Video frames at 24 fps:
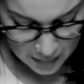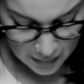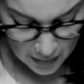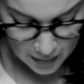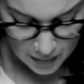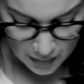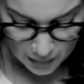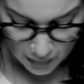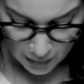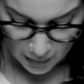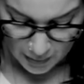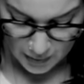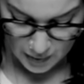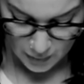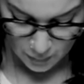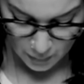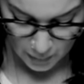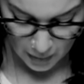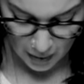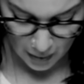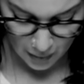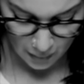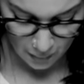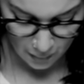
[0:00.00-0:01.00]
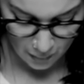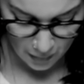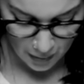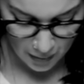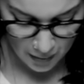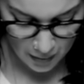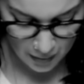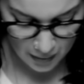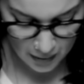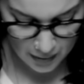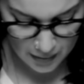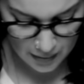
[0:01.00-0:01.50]
then the lights went out,
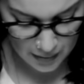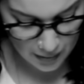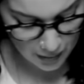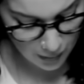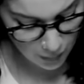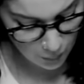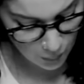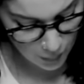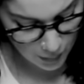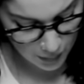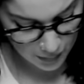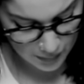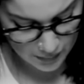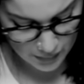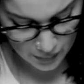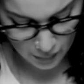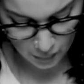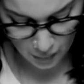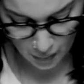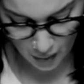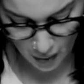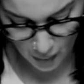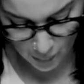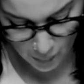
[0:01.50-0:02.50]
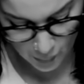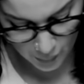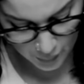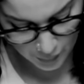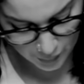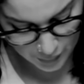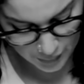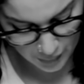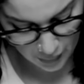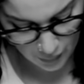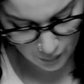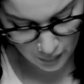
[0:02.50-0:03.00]
and there was your humble
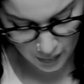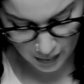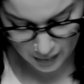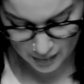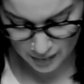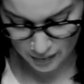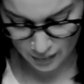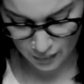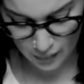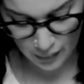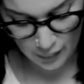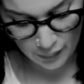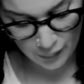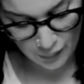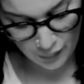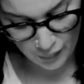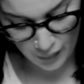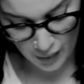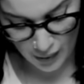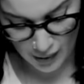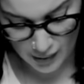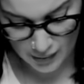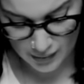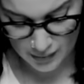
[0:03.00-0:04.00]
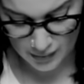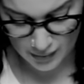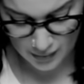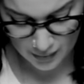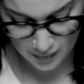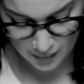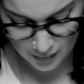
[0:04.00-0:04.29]
narrator and friend,